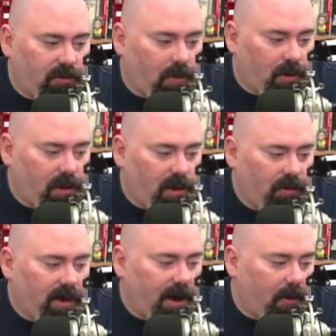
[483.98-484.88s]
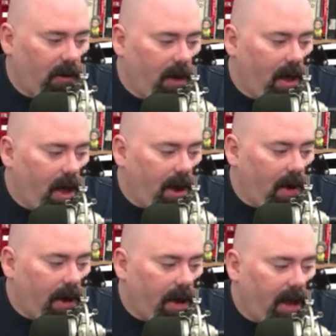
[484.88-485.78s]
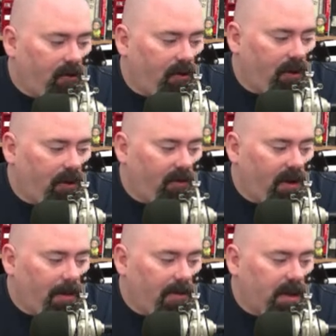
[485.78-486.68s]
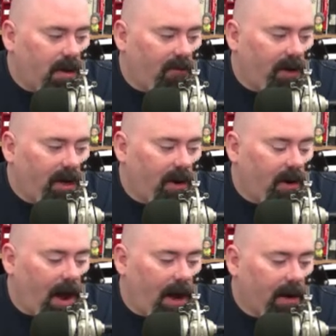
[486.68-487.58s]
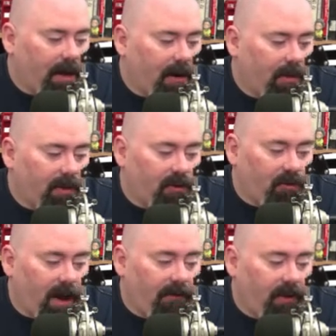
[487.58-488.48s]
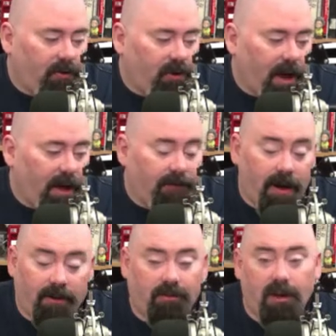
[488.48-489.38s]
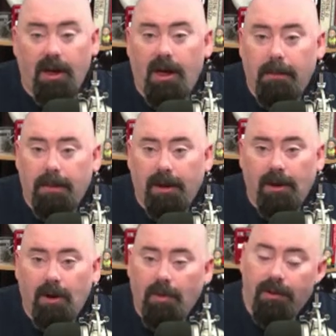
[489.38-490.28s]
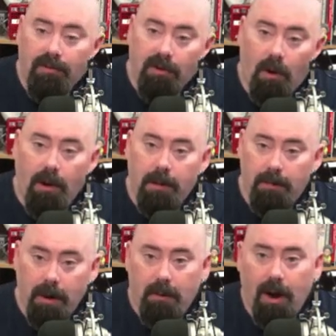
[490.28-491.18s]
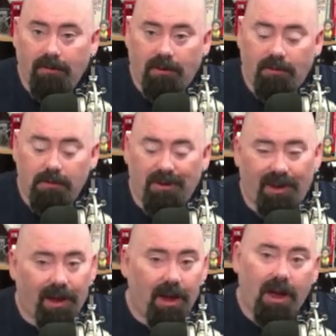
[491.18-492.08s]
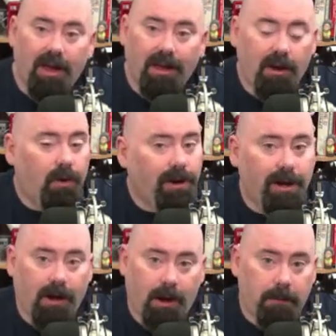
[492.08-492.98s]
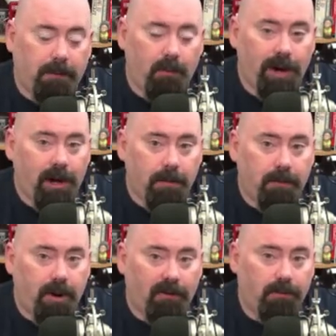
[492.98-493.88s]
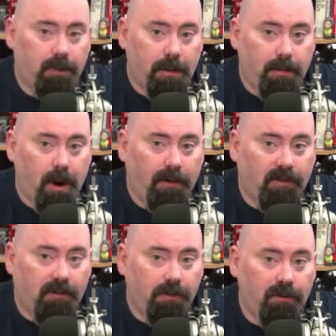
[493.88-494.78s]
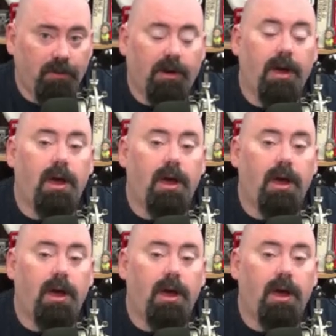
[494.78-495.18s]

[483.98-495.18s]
So we'll close that out. Now I can actually do the same thing over here with the track FX. But, this is already pre-processed music. You don't need to recompress pre-processed music.